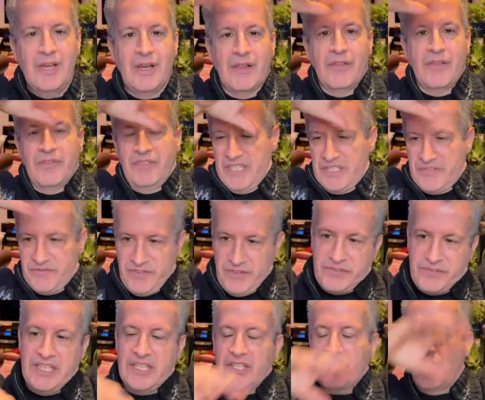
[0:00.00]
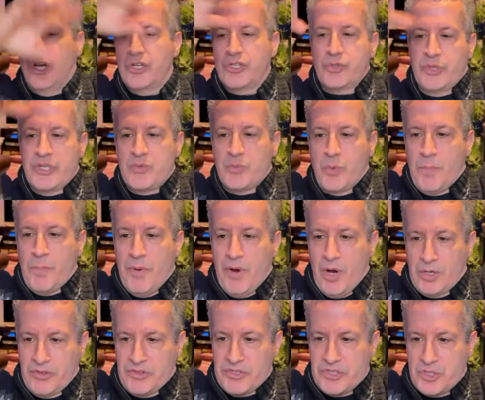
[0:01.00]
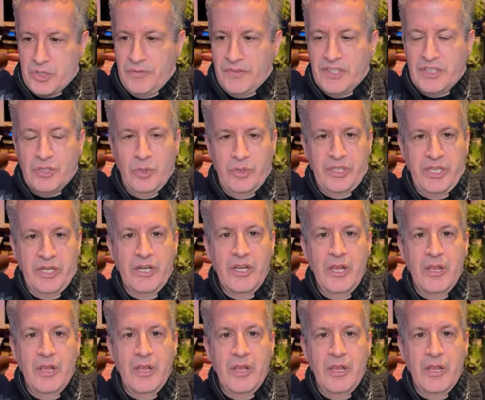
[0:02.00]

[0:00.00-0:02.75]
These 15 countries were part of the Soviet Union.